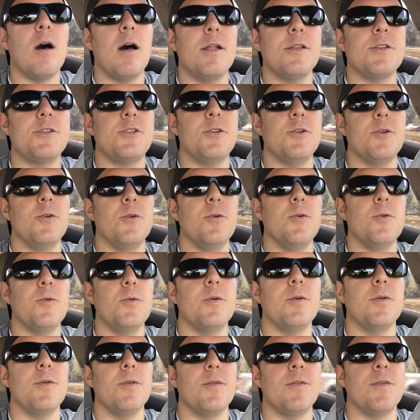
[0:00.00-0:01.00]
on
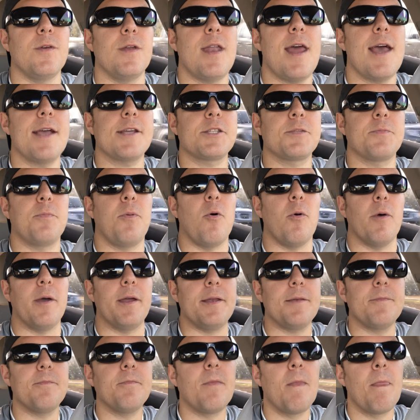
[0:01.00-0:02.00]
to the next
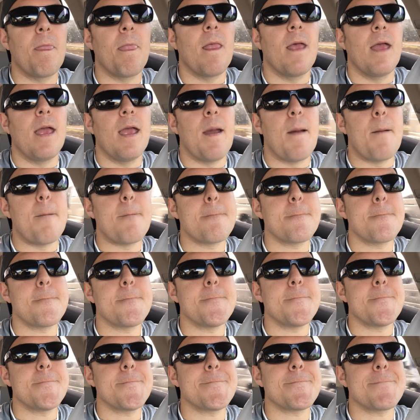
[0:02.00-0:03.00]
point,
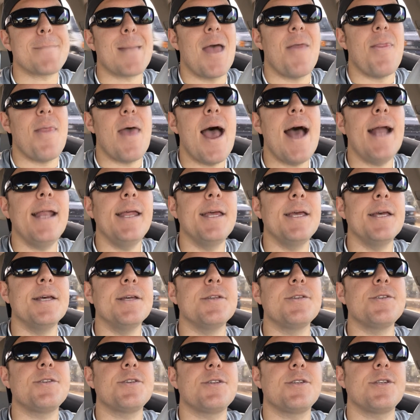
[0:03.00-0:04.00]
and that
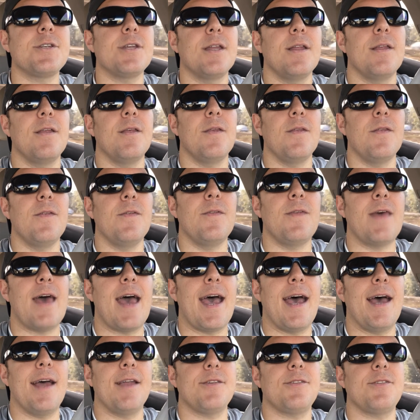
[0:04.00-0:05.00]
is
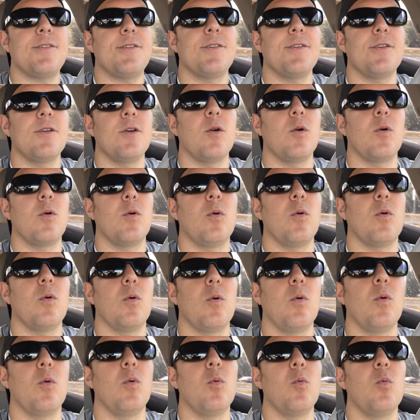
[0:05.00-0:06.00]
that
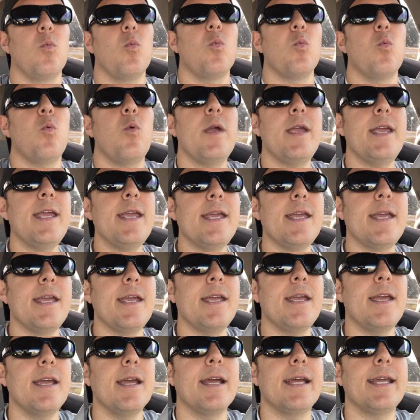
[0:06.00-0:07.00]

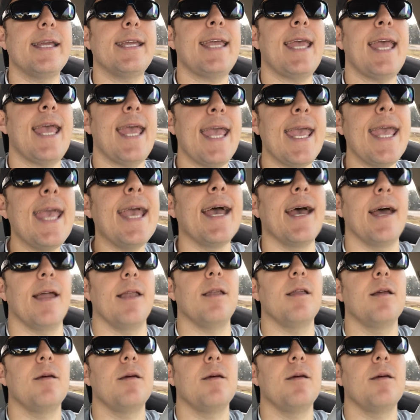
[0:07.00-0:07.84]
we can